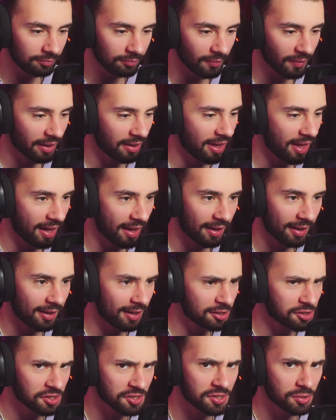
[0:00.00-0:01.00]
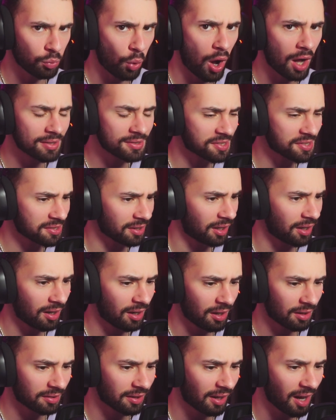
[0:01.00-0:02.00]
Yeah, he just wants
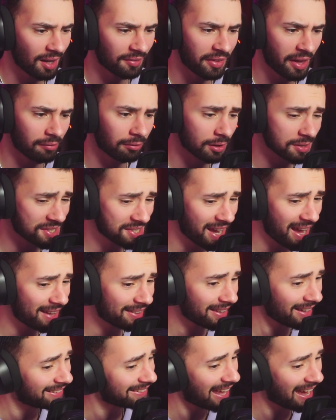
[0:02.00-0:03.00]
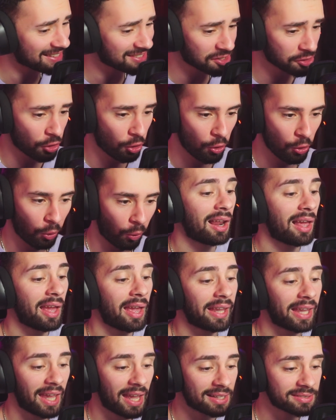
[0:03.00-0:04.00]
the gun devil's head, and that's all. I
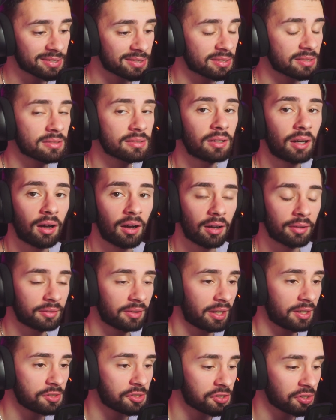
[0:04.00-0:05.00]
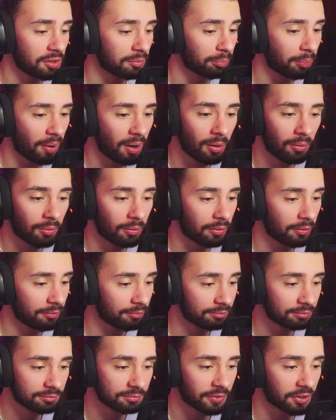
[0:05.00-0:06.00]
guess Denji and Power,
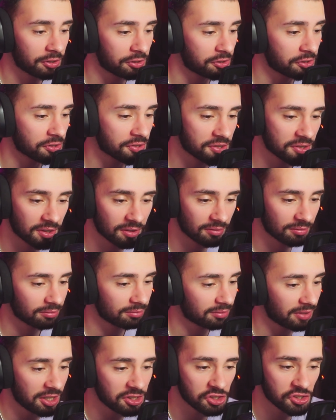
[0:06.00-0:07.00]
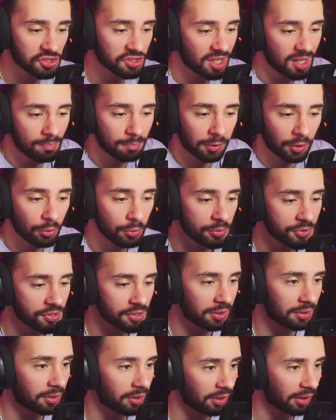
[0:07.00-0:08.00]
they just keep
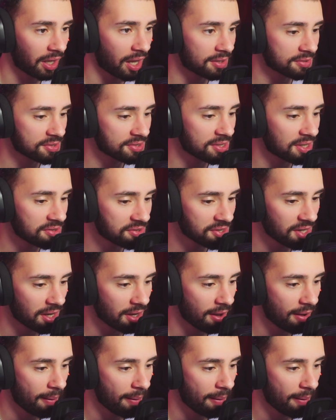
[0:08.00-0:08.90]
losing against Sensei.